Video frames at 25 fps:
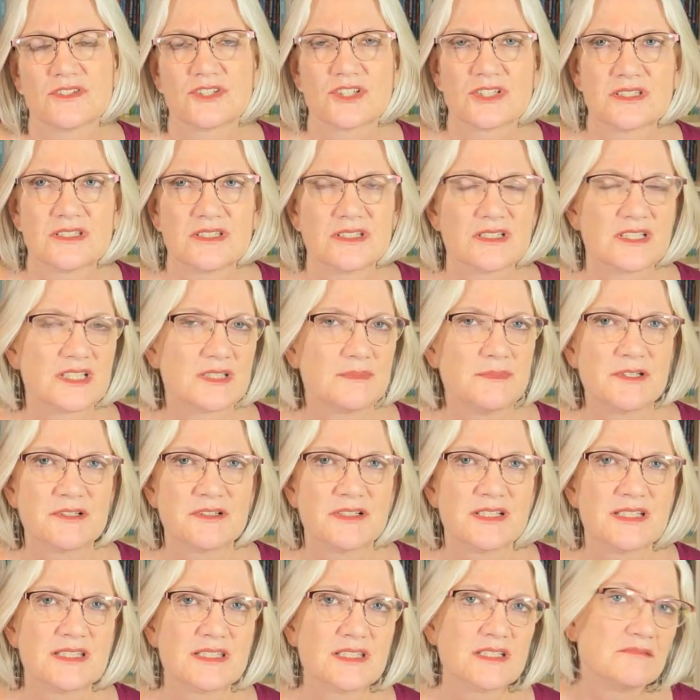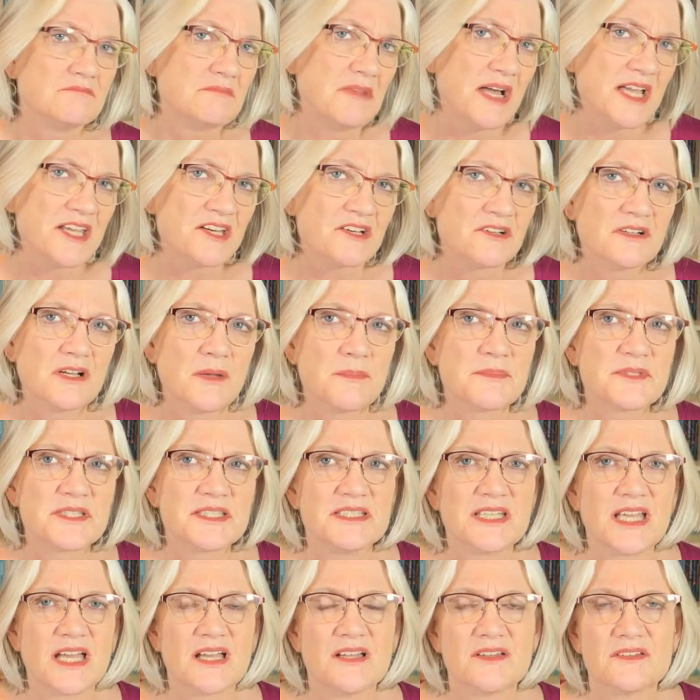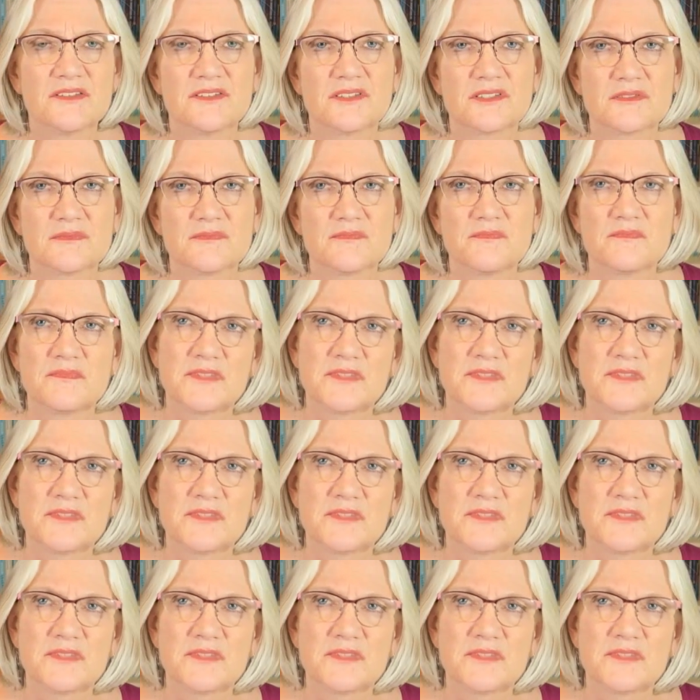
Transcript: just experiencing minor ups and downs.